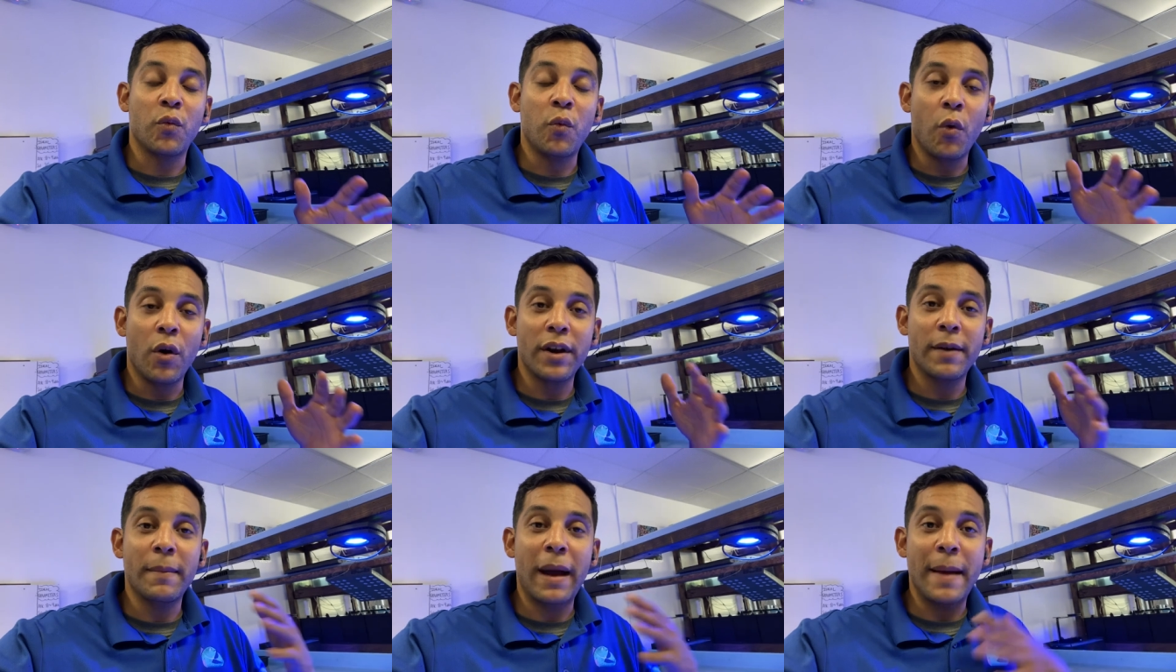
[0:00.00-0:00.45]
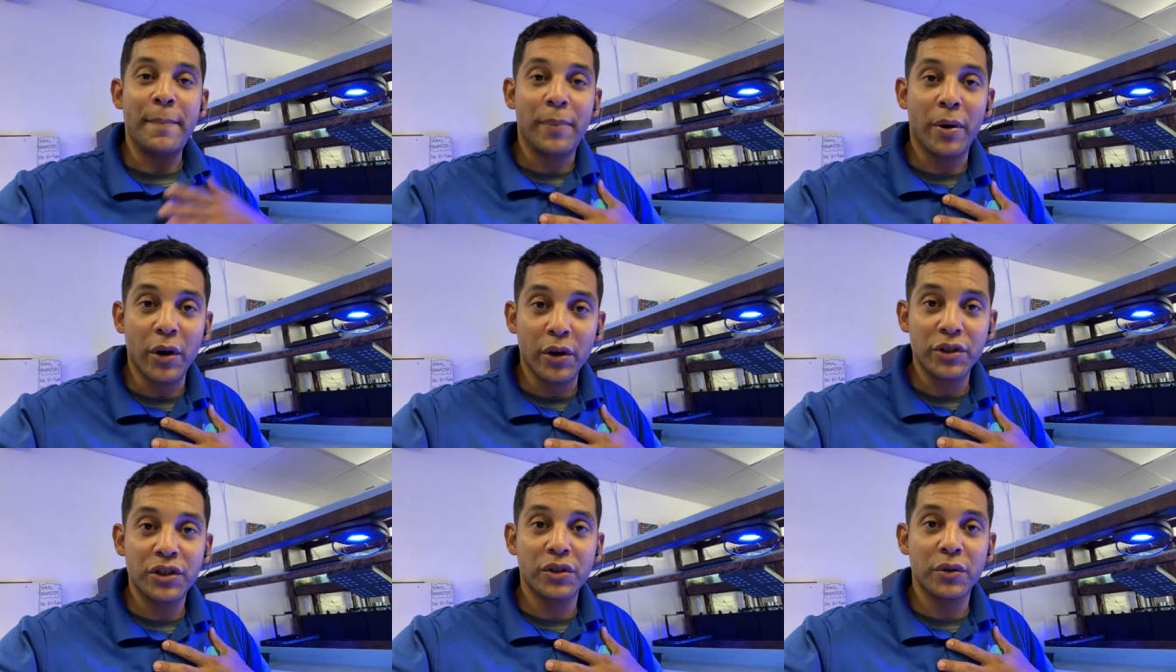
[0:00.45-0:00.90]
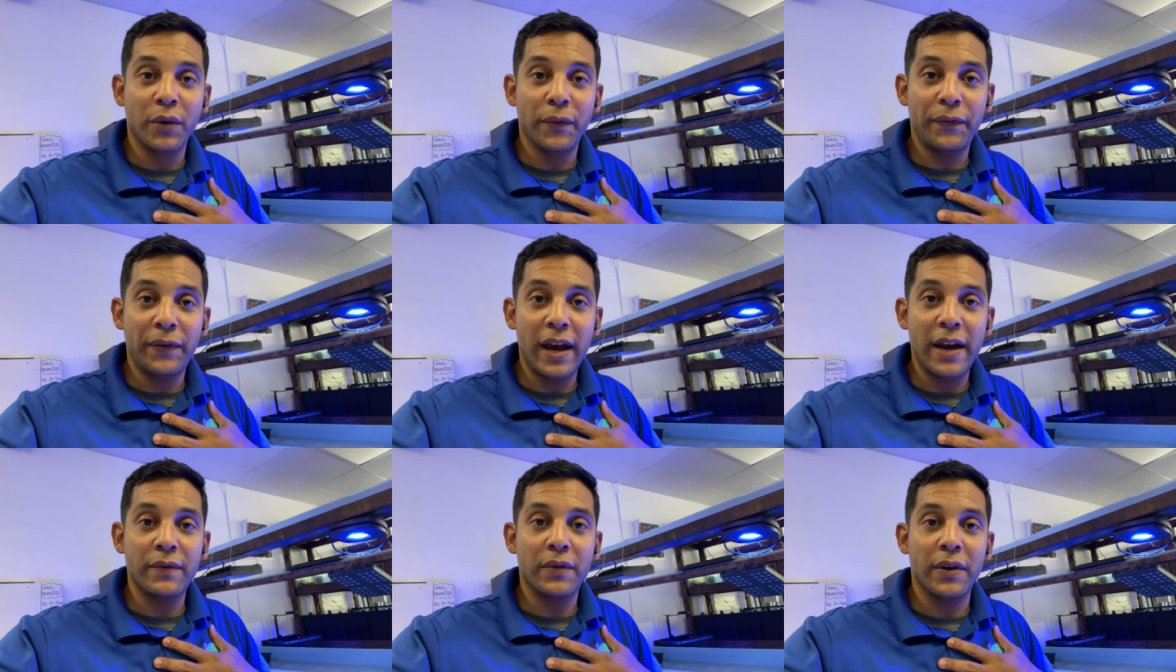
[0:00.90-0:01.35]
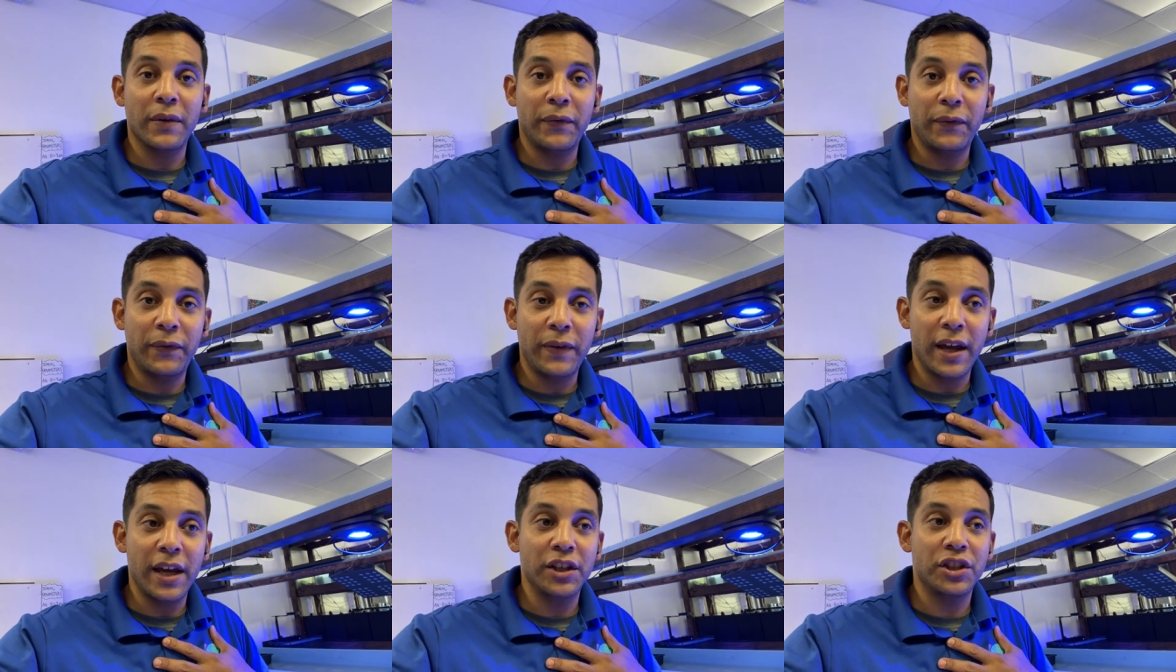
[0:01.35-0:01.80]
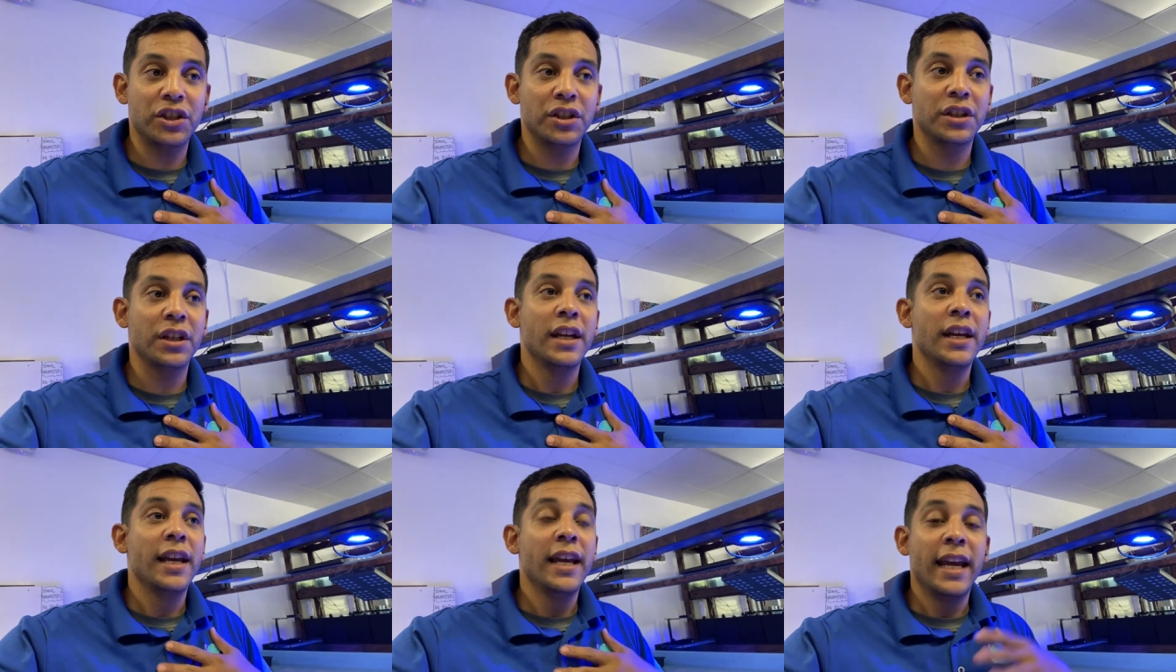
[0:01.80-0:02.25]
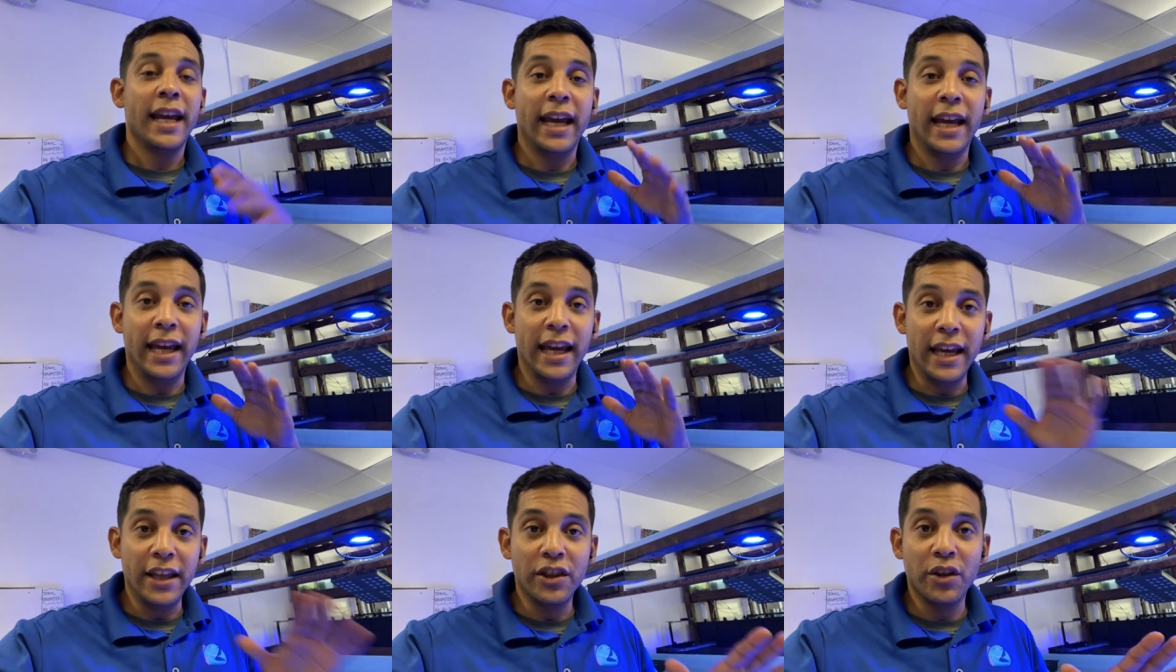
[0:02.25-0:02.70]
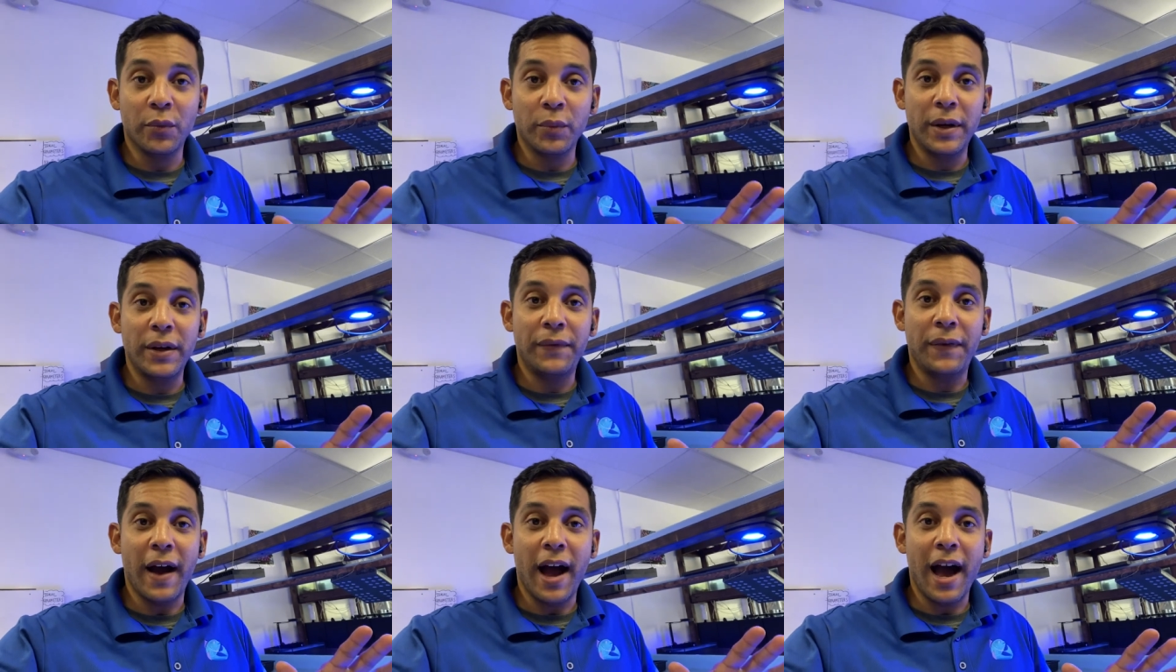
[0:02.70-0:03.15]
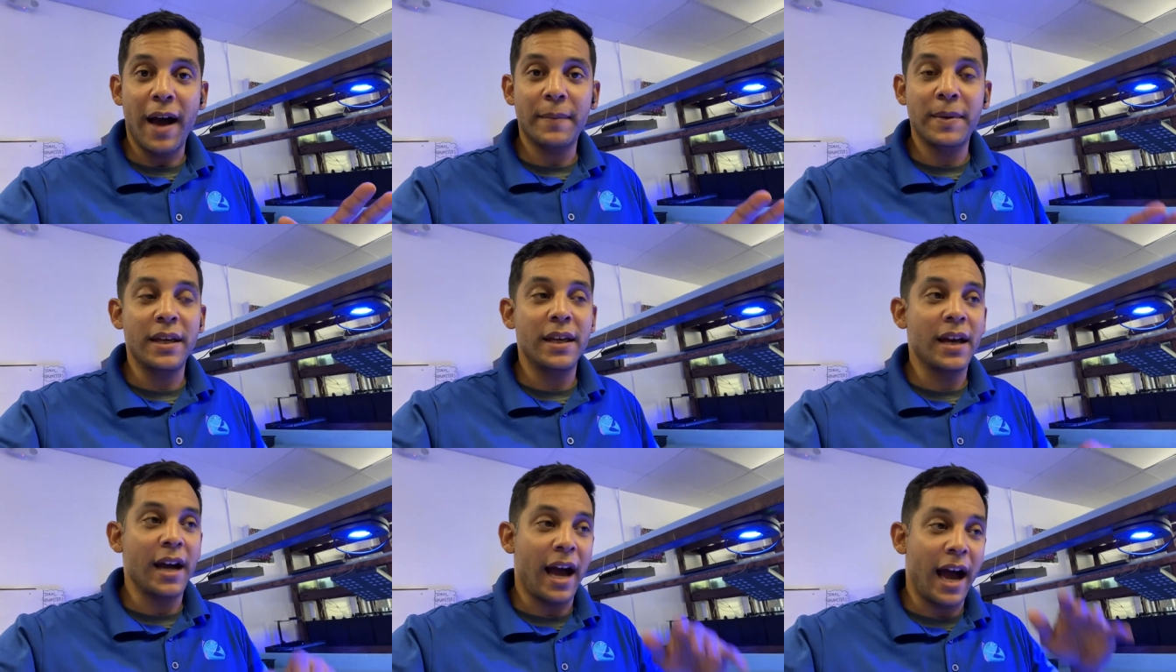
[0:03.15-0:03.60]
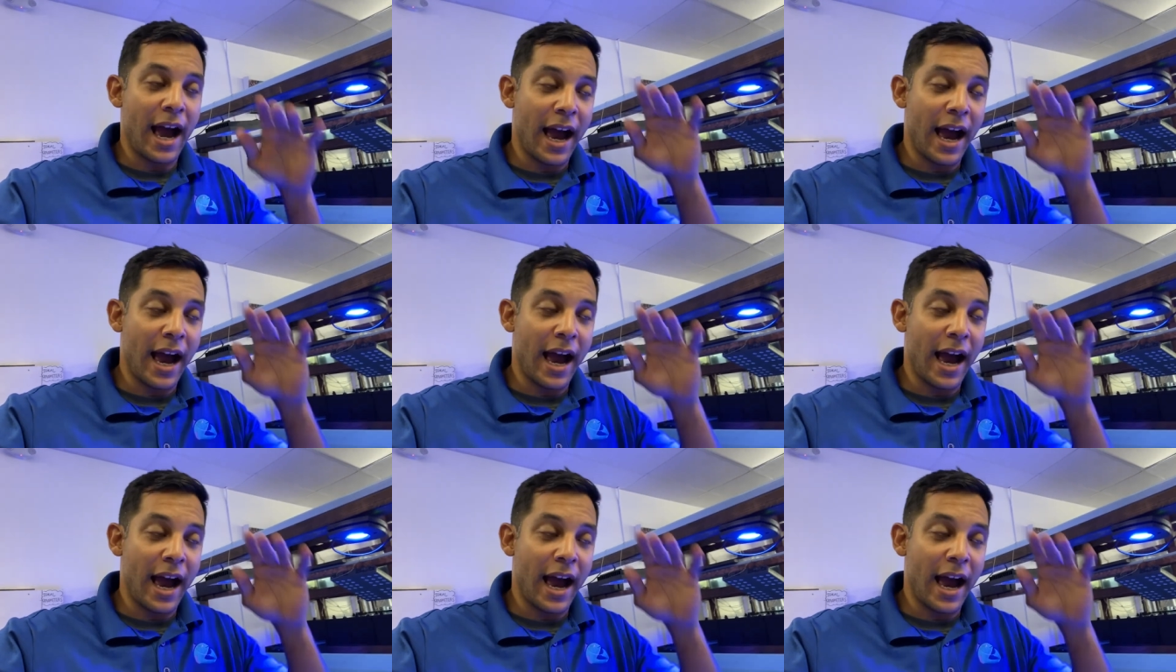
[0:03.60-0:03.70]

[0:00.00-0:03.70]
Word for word: one of my personal favorite fish in the reef hobby.